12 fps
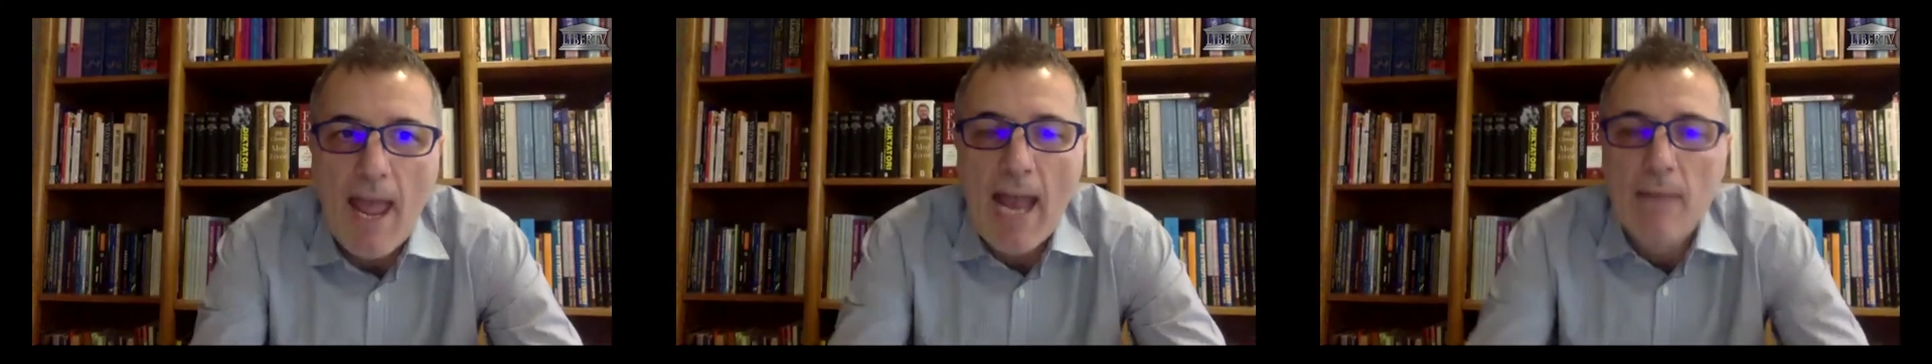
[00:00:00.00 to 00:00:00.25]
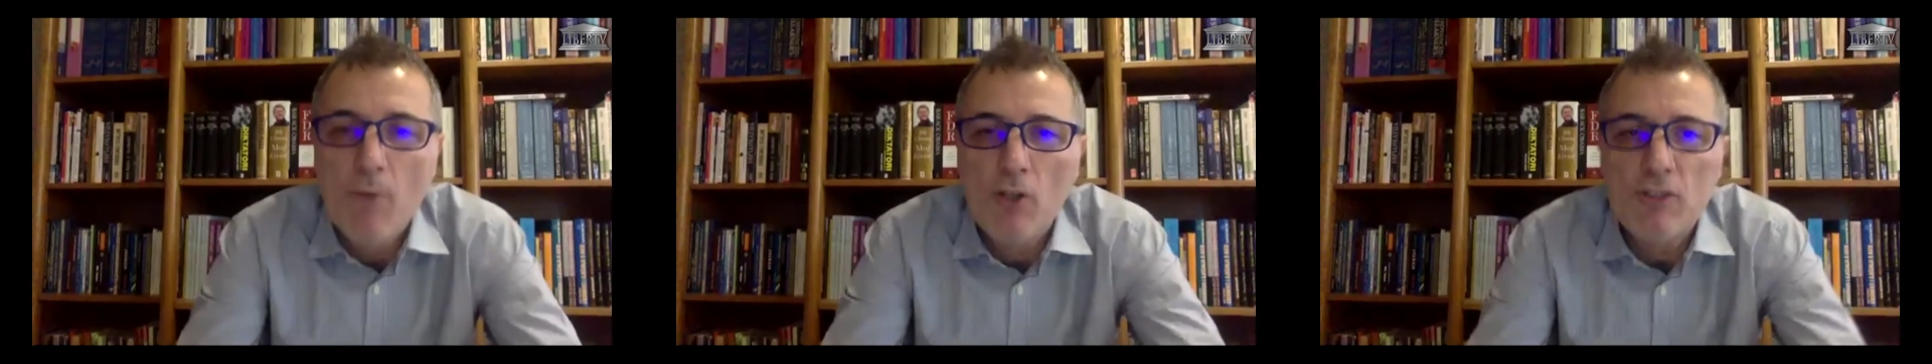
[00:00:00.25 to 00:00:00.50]

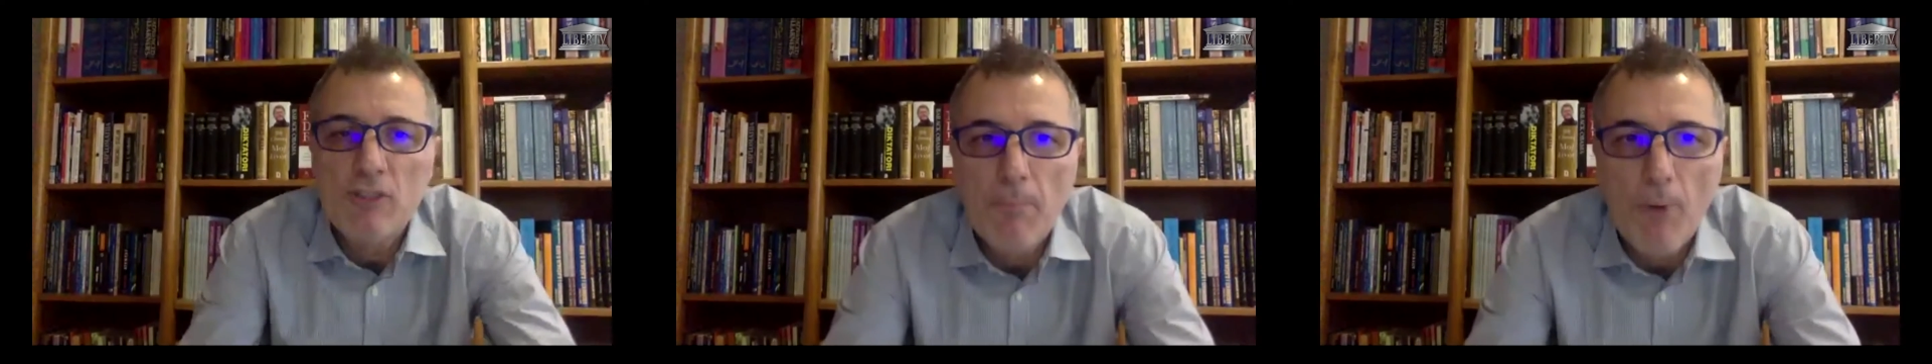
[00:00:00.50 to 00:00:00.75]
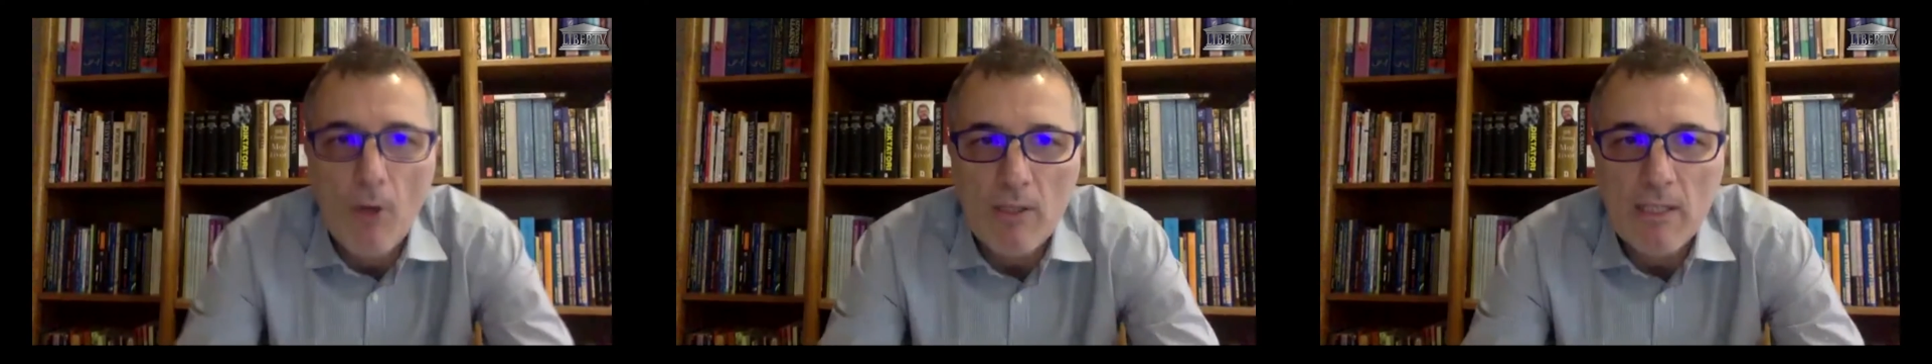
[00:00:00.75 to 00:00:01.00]
And most
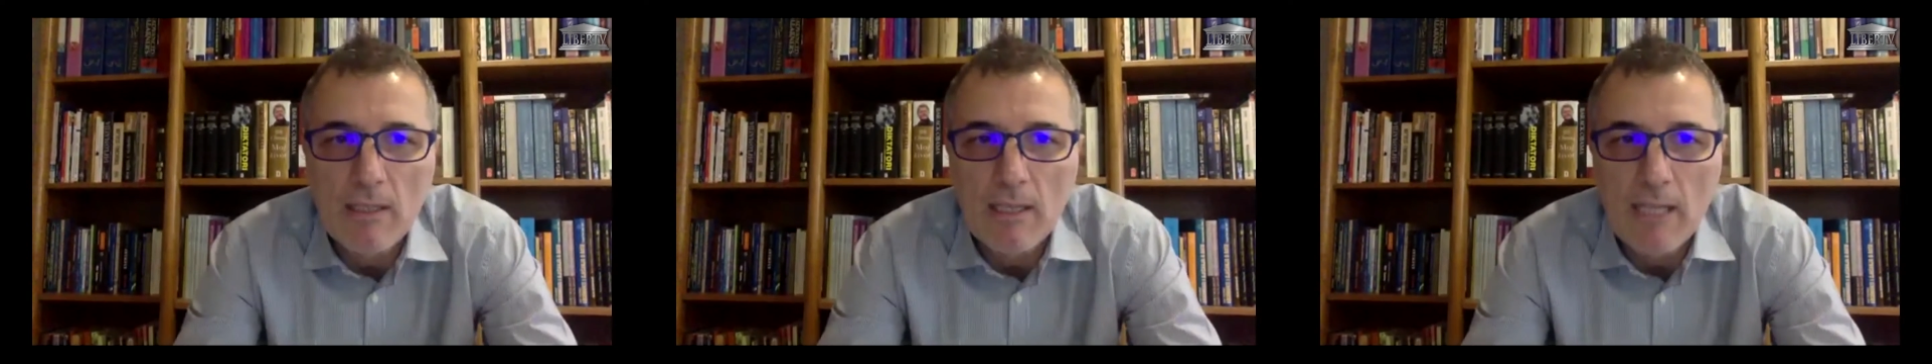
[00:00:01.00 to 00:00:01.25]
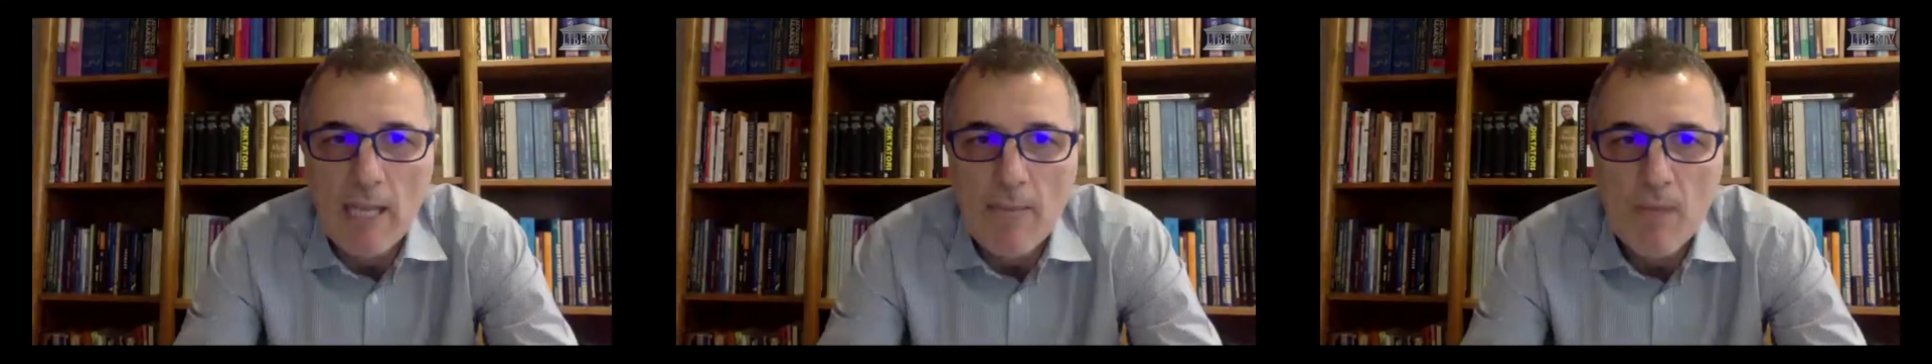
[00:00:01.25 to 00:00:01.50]

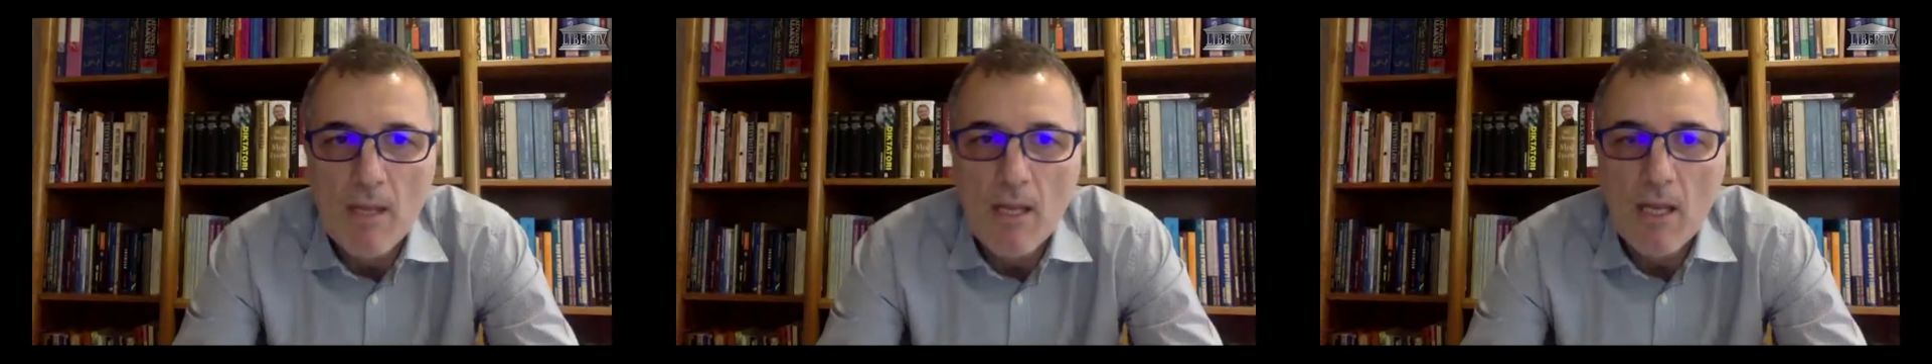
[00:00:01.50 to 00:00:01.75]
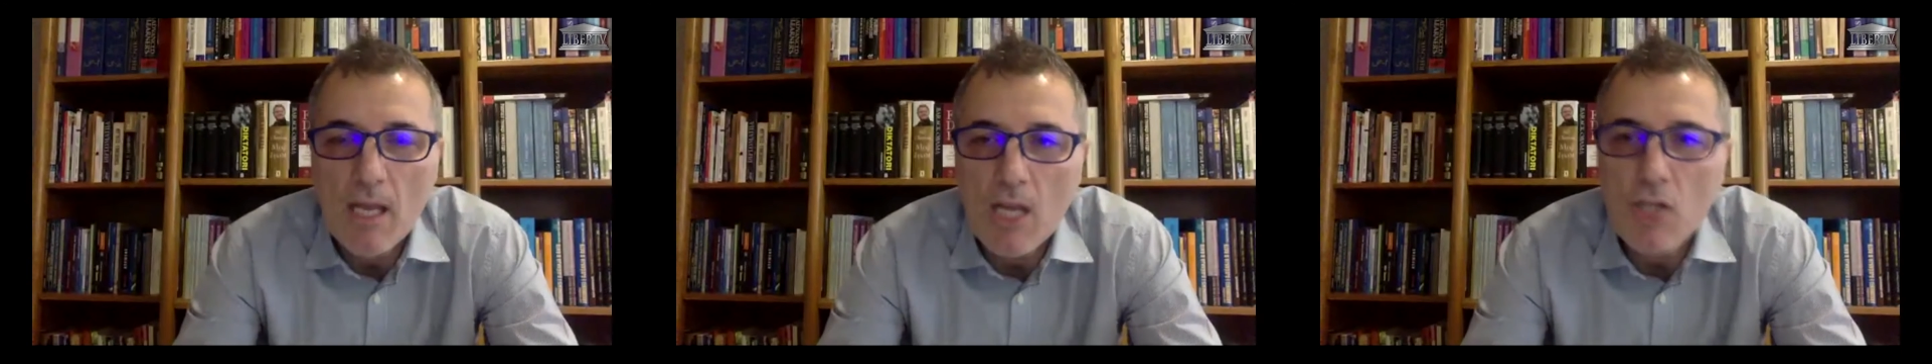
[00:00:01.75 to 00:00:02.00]
importantly,
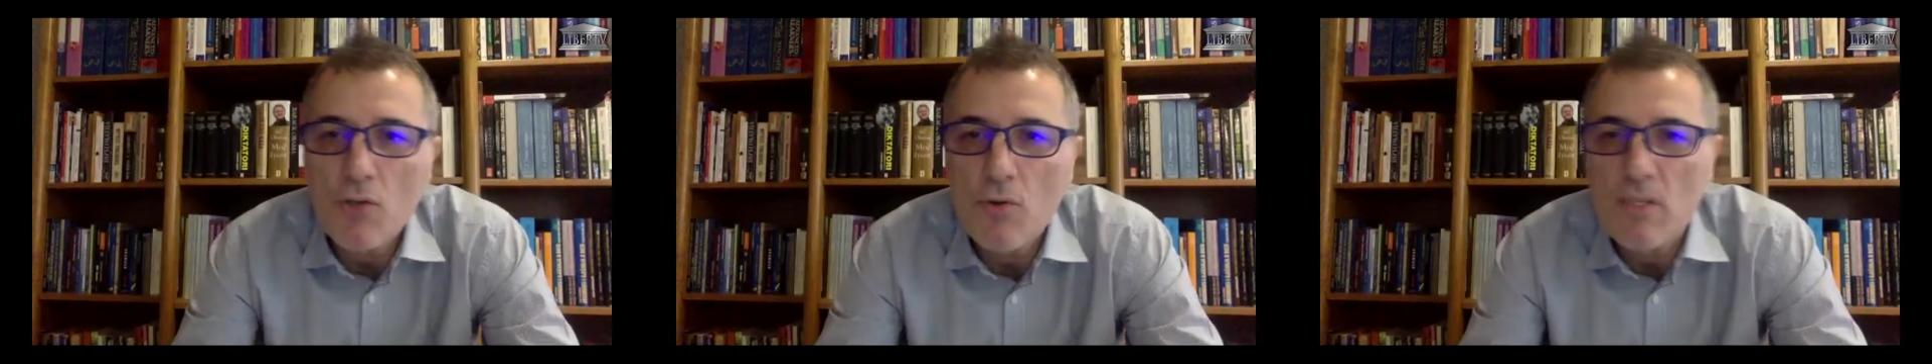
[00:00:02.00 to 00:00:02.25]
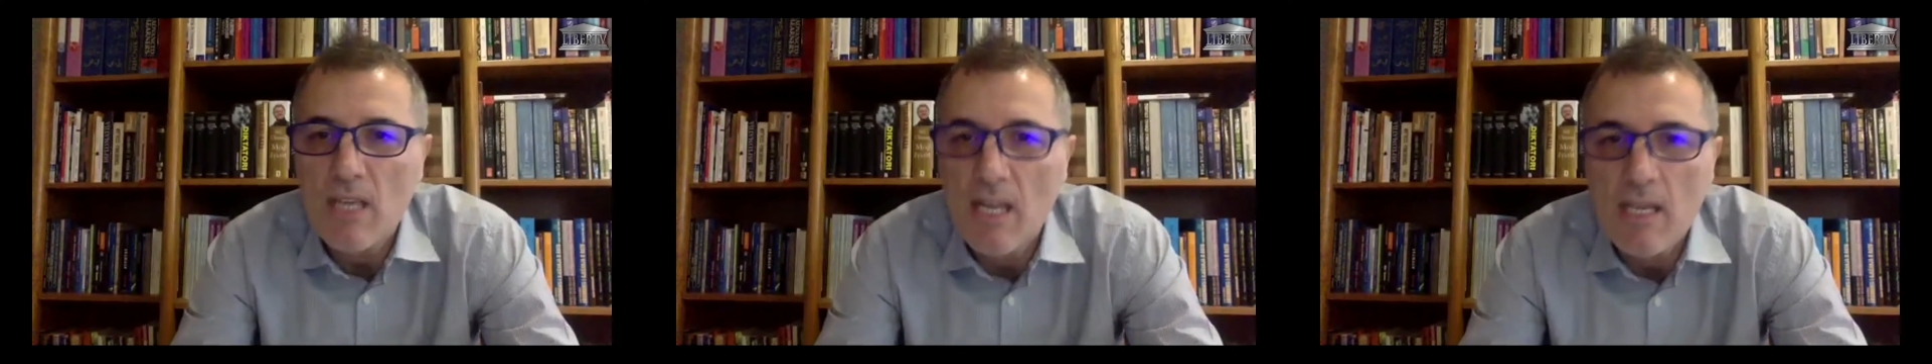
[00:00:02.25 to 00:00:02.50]

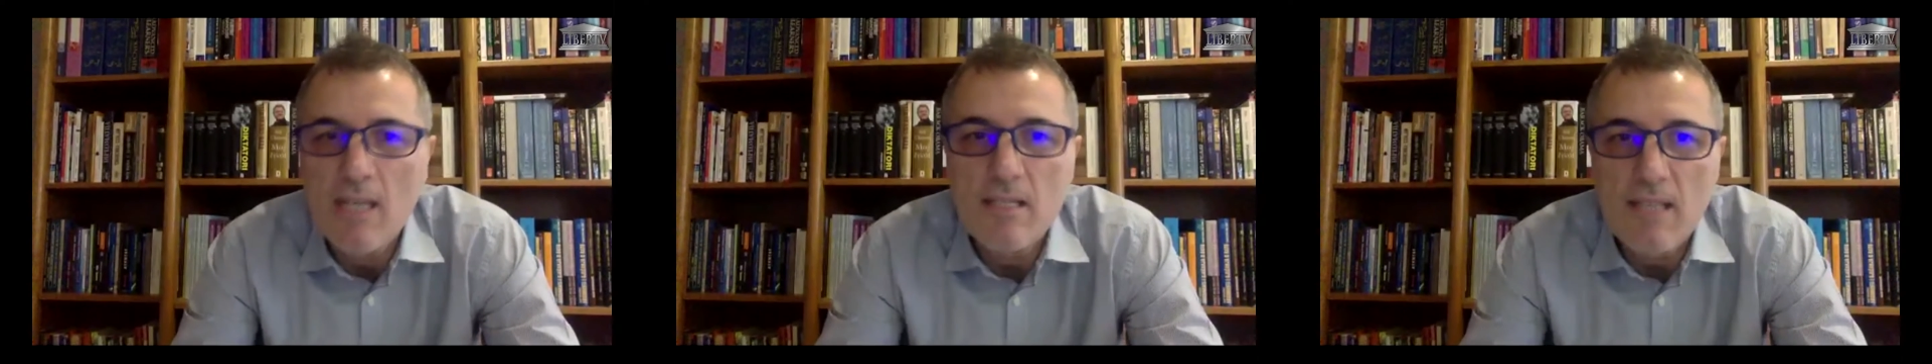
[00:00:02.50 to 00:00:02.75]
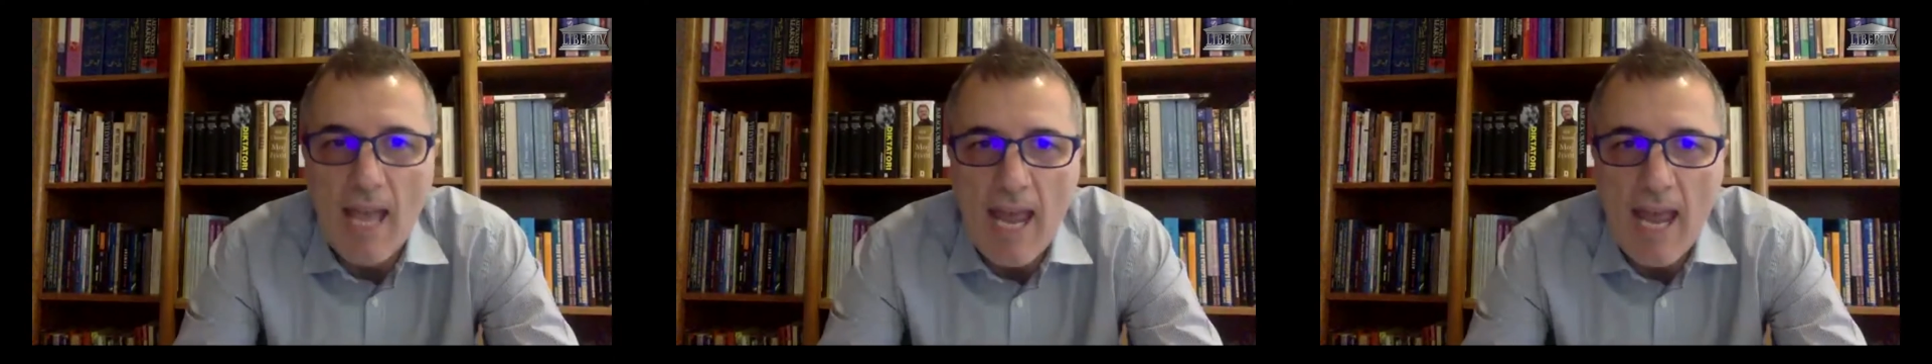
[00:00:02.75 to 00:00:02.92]
issues in East